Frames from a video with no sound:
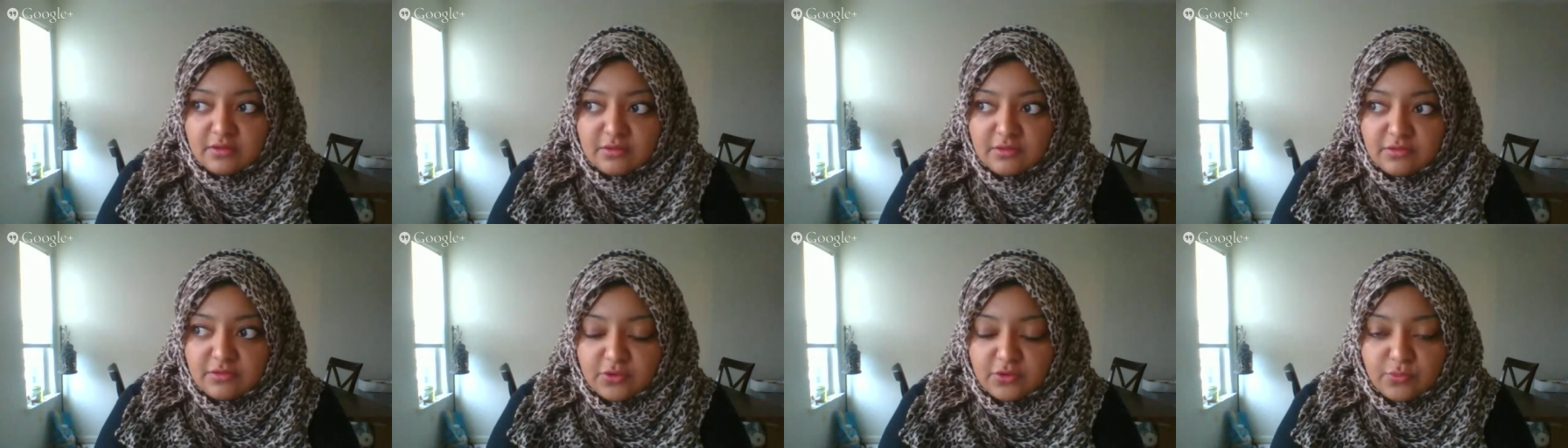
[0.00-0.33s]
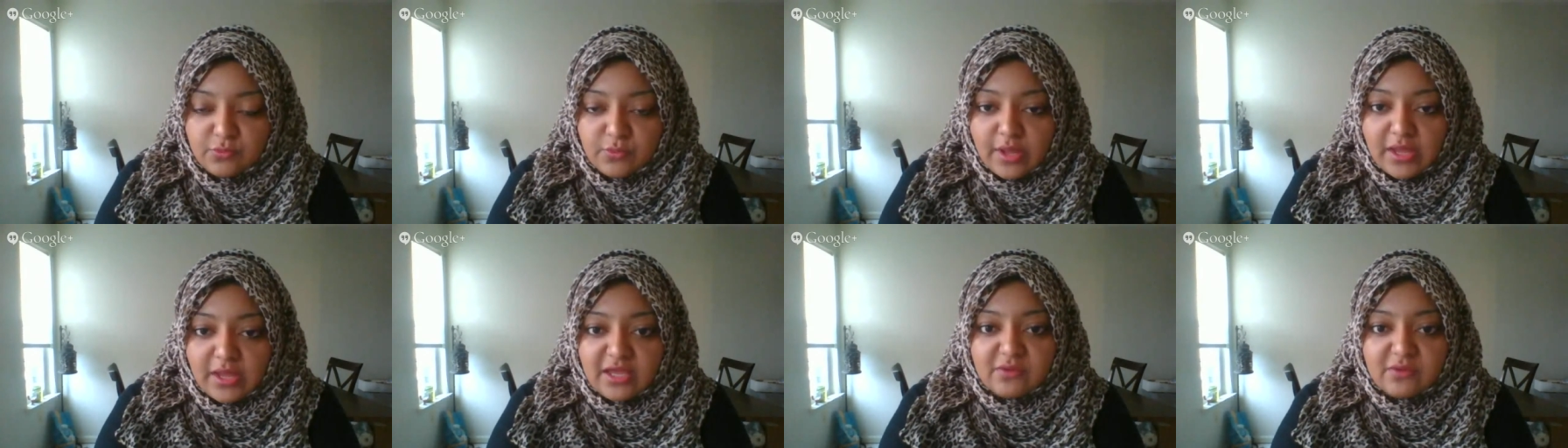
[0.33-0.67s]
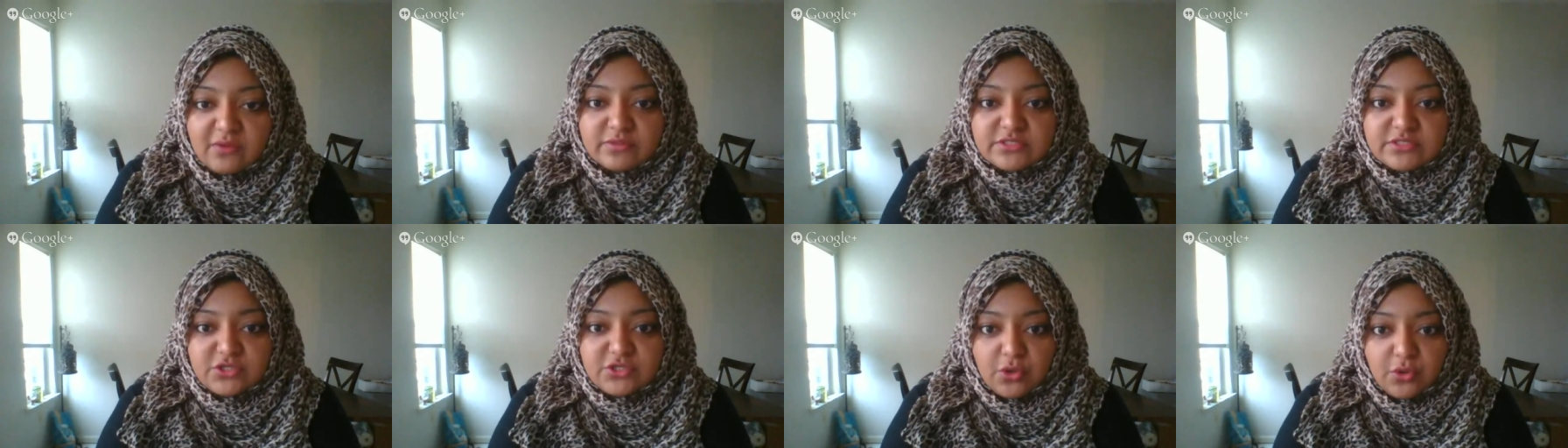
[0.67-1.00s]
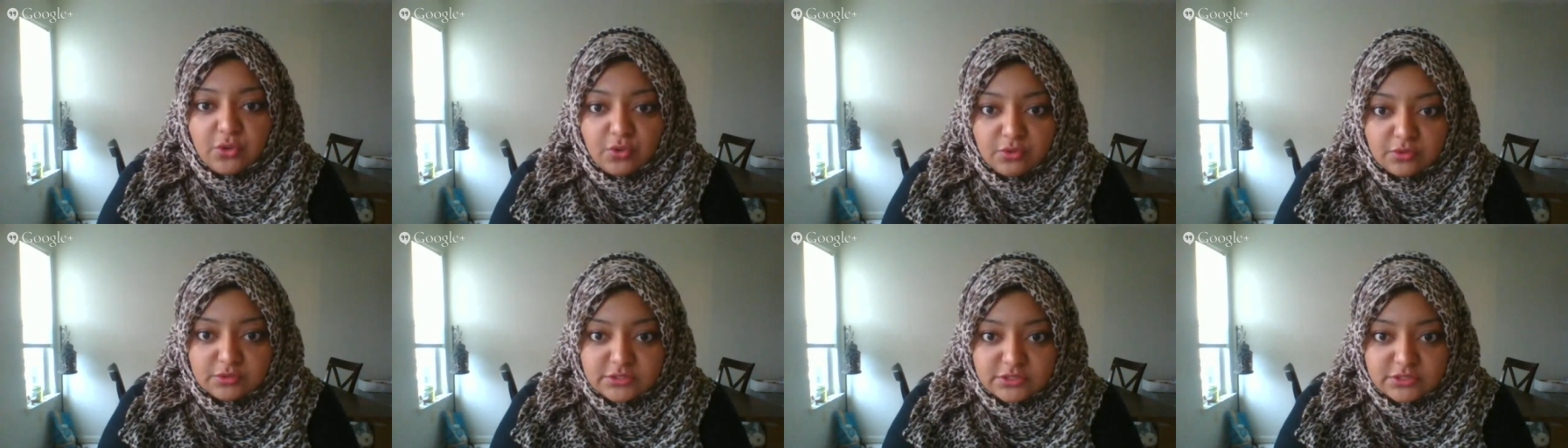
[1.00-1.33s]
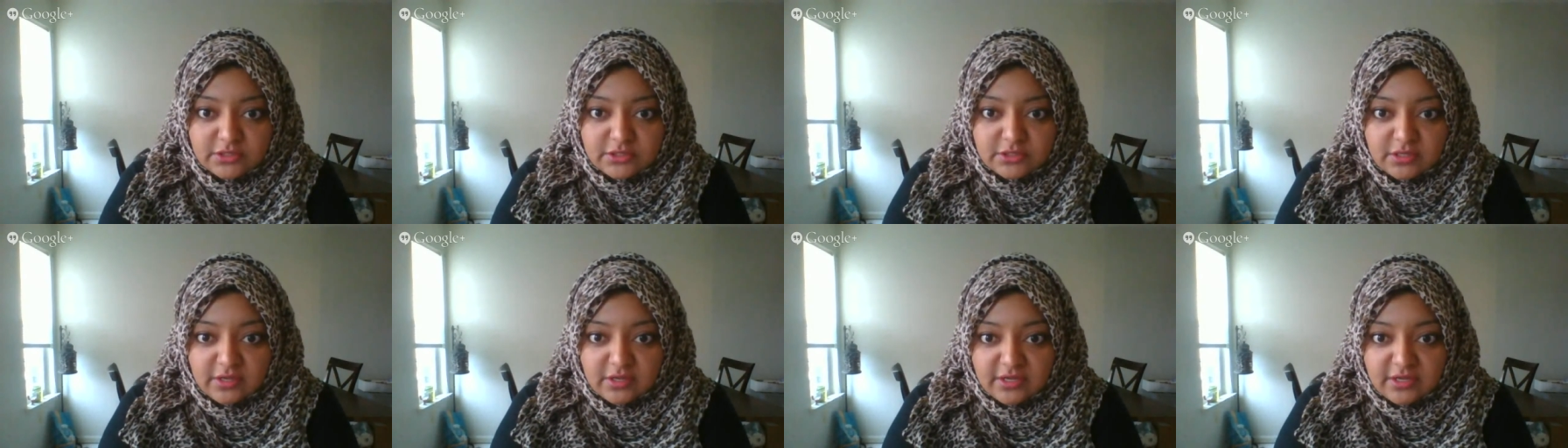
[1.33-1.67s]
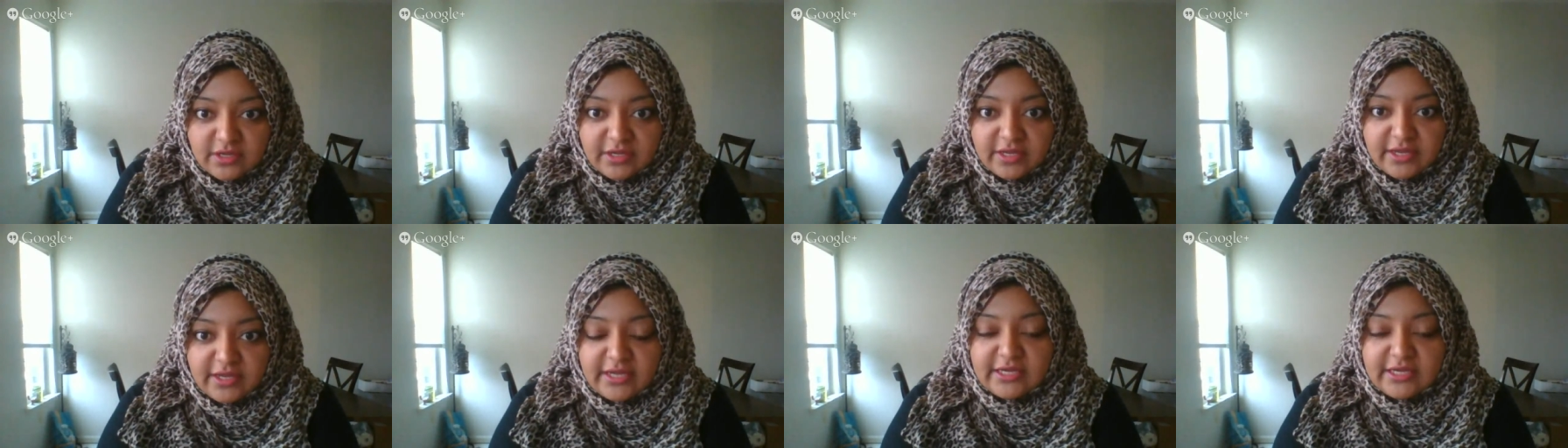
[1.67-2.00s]
the way it was told
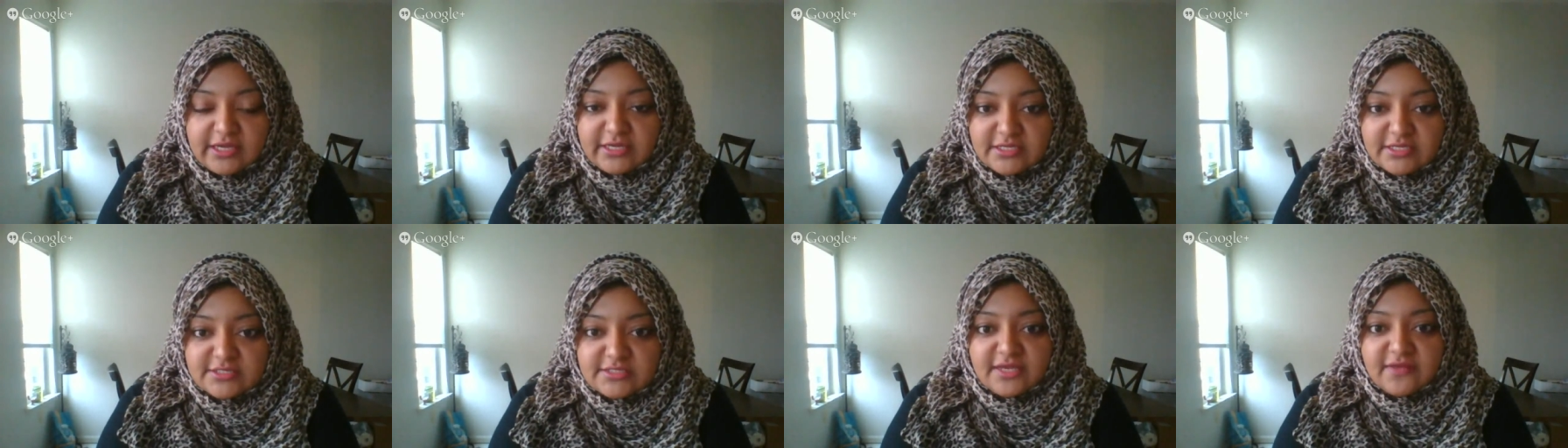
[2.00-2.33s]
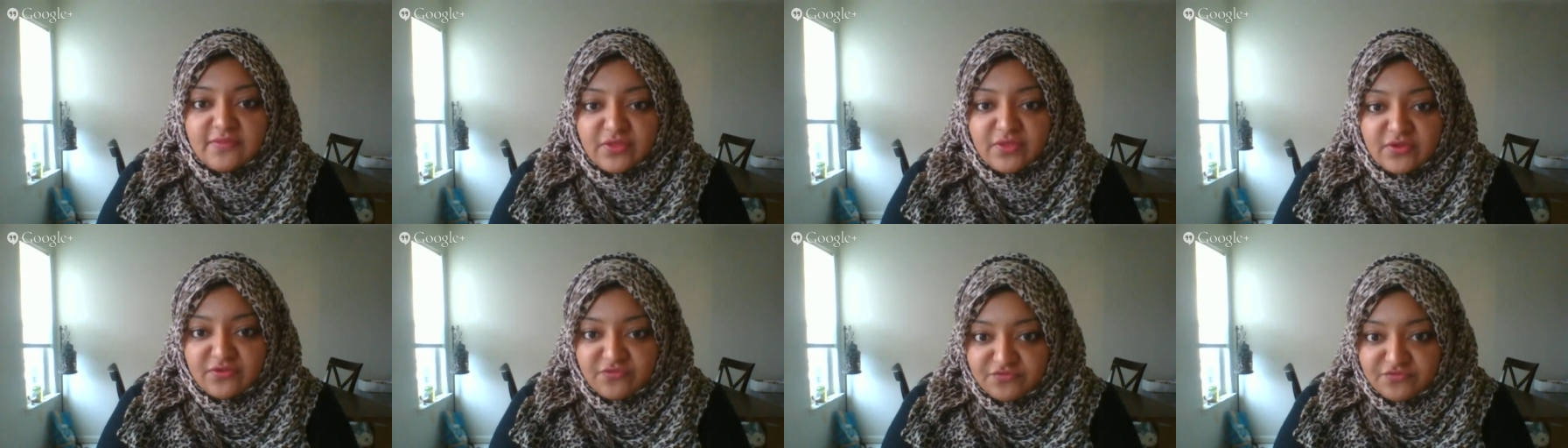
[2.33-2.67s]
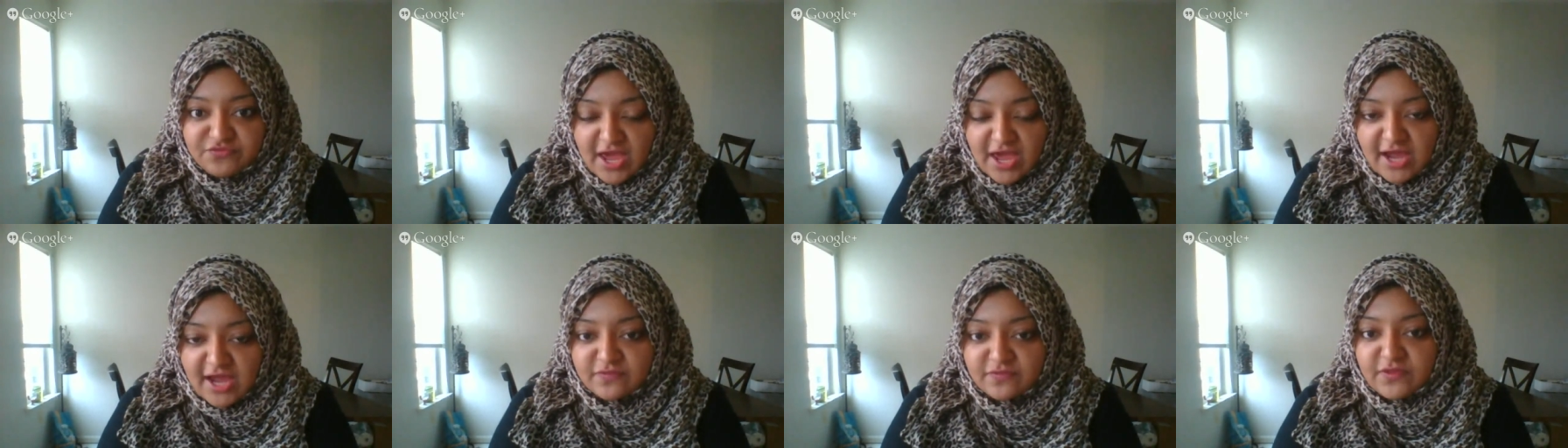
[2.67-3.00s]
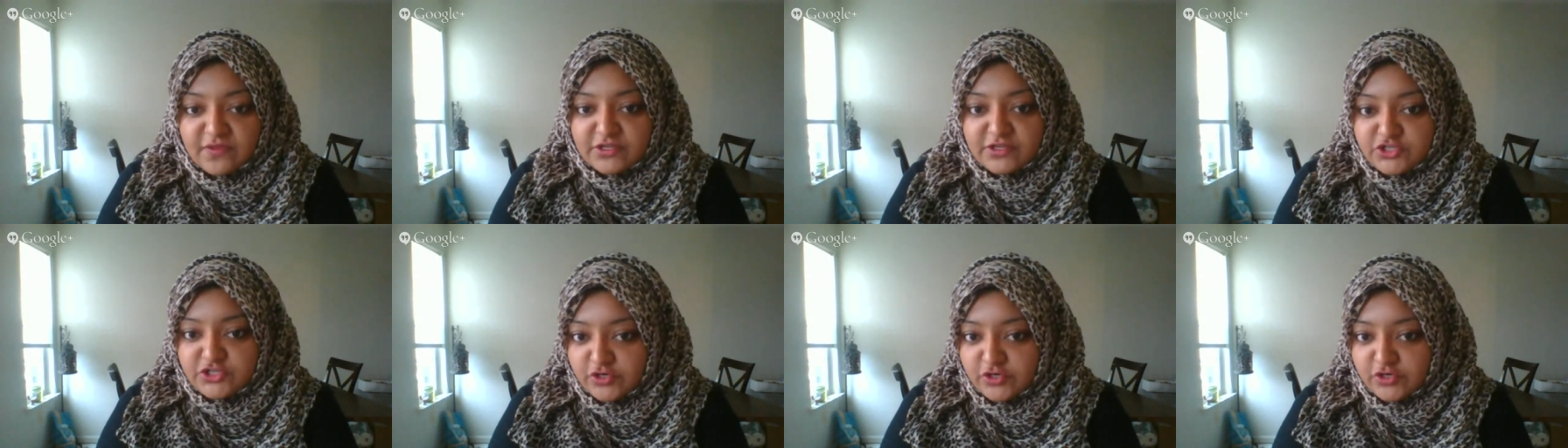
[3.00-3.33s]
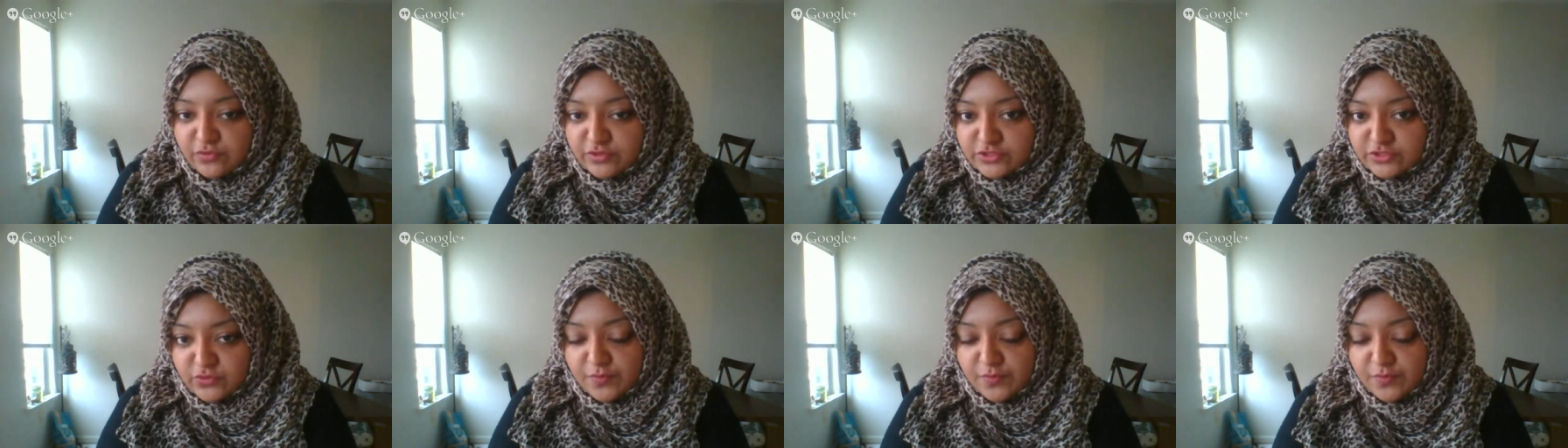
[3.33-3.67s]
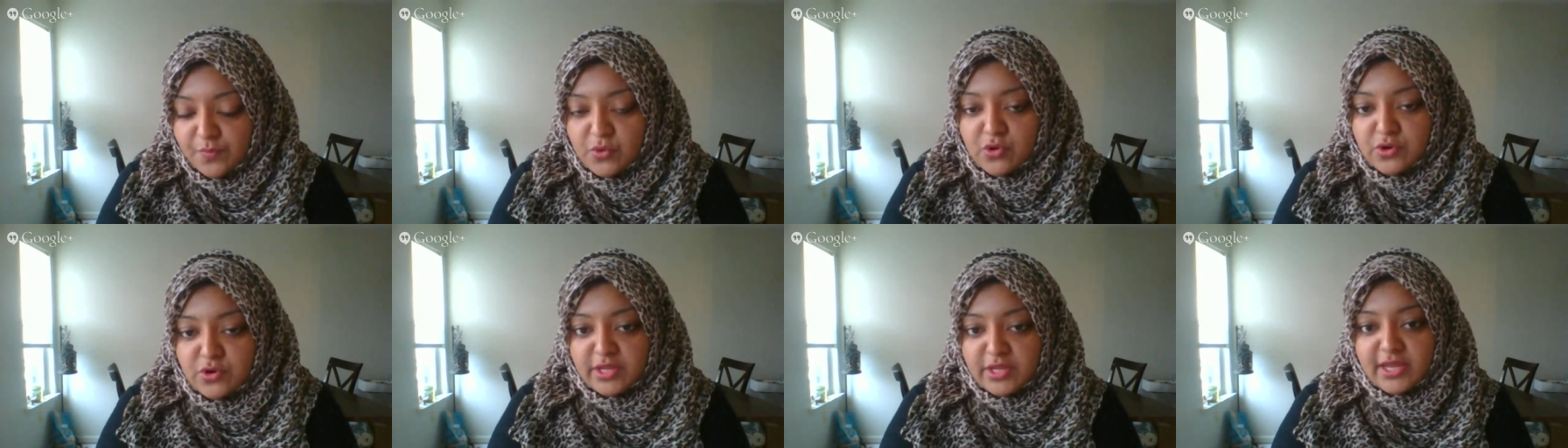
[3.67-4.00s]
is in the fact that she was
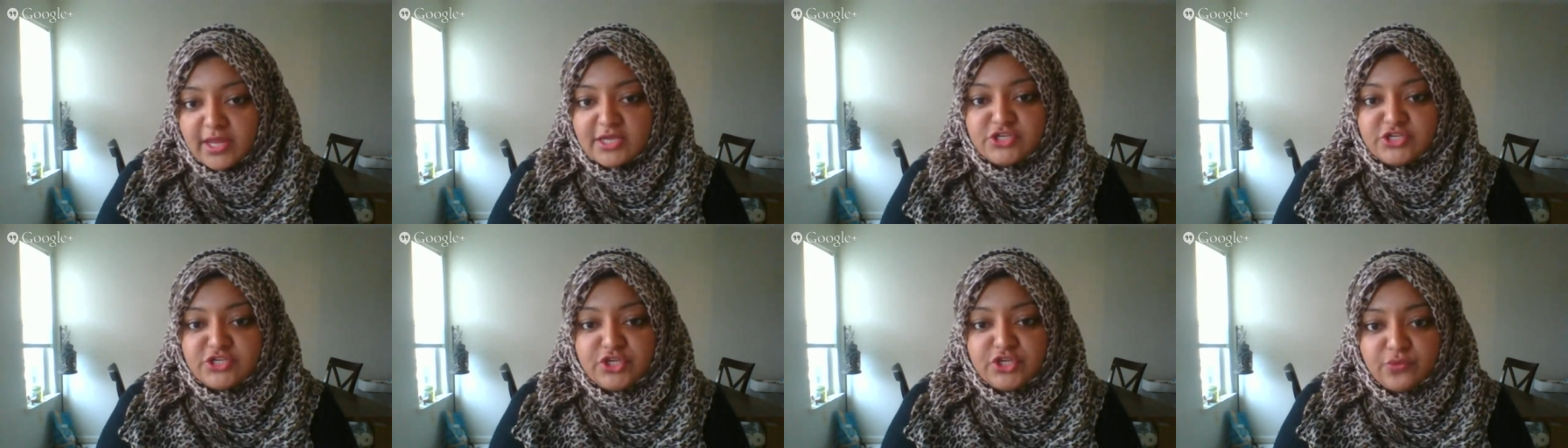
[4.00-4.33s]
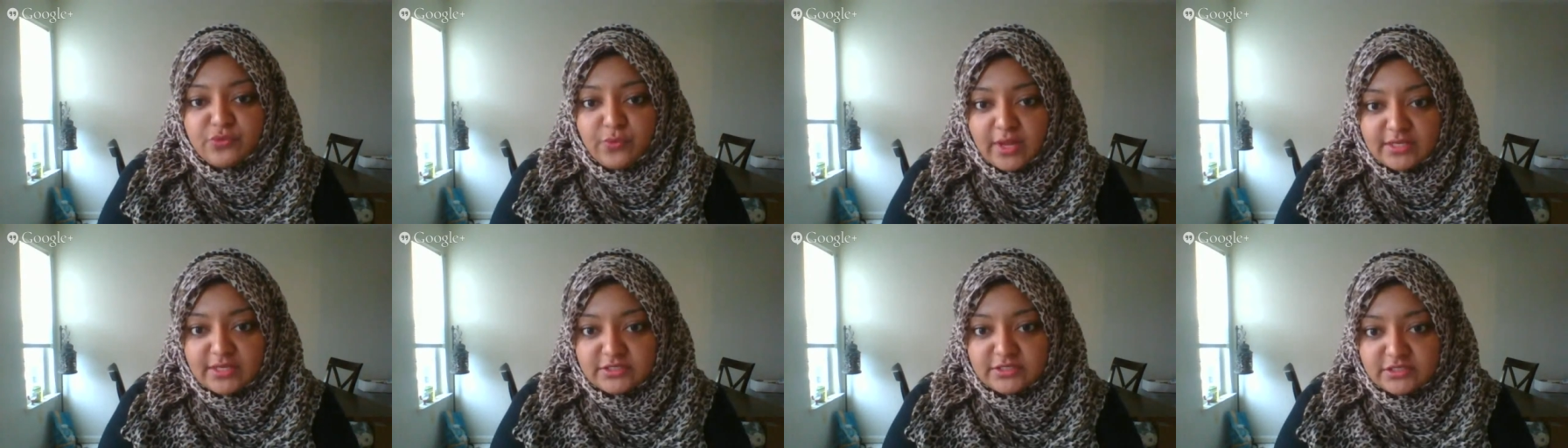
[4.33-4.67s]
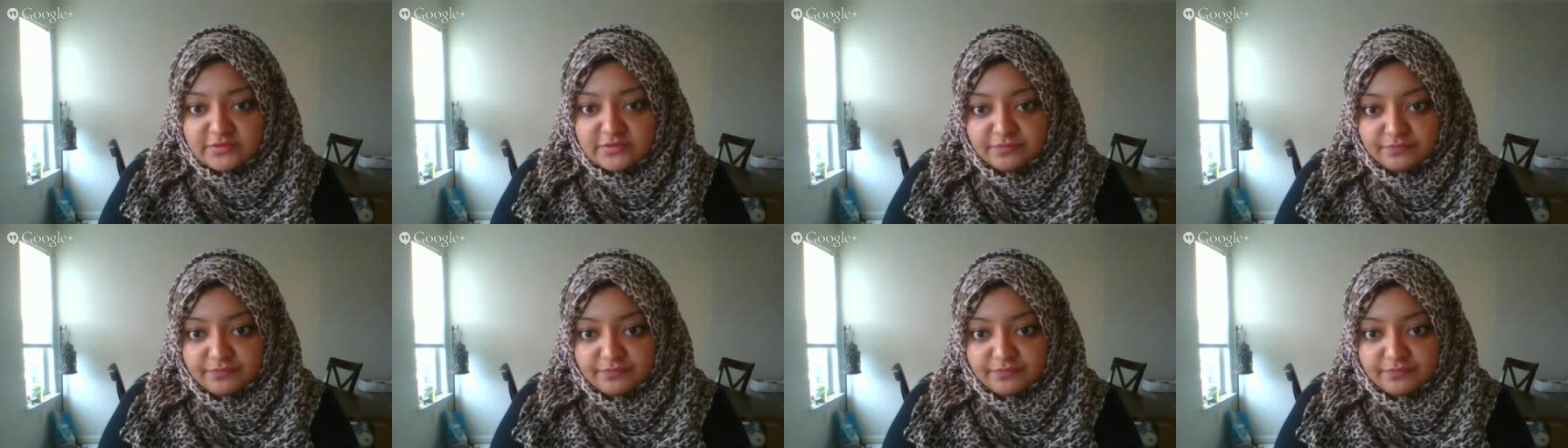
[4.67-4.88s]
reporting as she went.